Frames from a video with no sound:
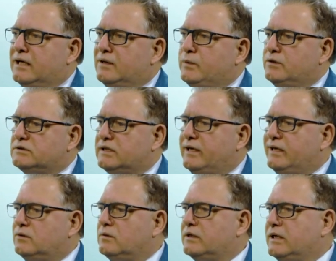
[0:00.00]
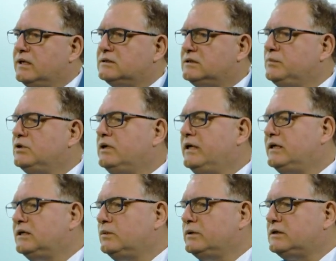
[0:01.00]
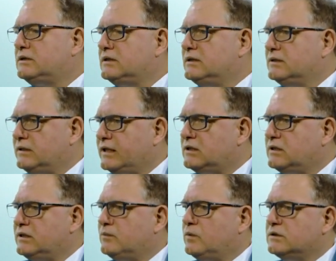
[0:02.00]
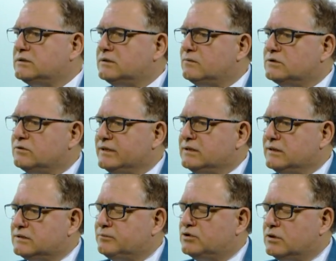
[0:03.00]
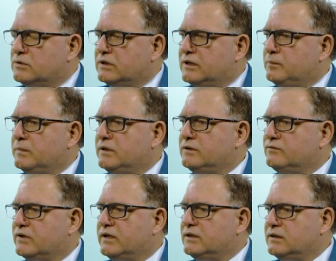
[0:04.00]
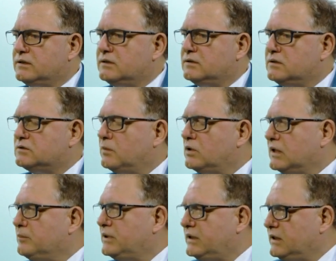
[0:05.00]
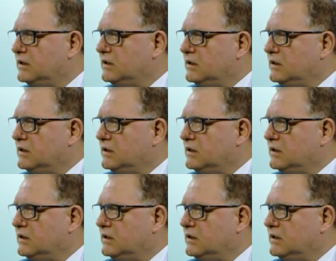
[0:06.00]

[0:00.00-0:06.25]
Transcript: We use a halo glare simulator, which actually was written as a program in Bremen in a small company.